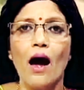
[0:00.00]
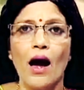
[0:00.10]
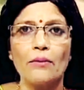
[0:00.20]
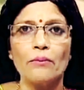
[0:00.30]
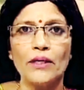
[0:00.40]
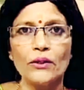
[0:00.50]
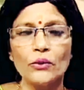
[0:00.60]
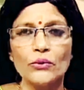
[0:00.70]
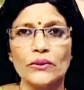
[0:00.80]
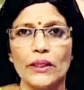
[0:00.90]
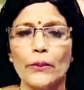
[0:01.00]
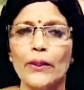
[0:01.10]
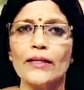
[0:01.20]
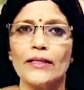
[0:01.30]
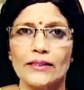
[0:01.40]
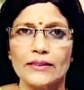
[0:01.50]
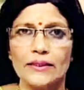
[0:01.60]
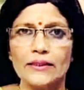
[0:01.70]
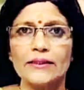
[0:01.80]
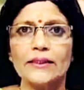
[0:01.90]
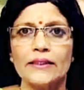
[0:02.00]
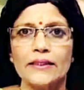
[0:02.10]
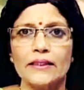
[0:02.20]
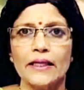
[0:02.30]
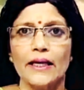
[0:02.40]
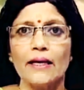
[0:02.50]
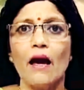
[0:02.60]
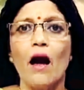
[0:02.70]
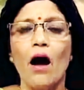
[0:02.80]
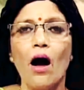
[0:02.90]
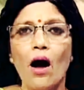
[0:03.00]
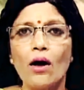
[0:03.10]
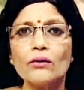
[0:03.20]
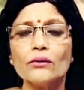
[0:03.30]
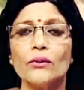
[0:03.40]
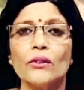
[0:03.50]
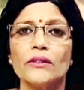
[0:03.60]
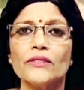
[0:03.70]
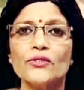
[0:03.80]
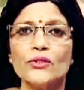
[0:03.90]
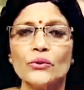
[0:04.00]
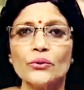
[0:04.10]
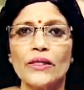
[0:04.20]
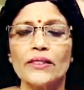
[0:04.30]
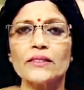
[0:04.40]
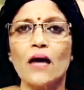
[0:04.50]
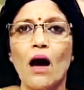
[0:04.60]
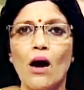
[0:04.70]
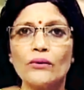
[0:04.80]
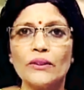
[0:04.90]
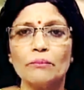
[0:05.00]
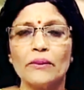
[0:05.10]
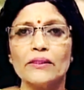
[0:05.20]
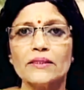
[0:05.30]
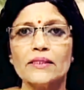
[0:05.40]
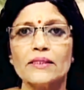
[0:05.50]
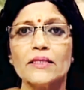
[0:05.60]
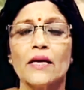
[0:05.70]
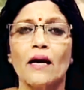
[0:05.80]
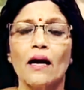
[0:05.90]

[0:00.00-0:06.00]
I mean to say, we'll discuss in detail how the students, how the persons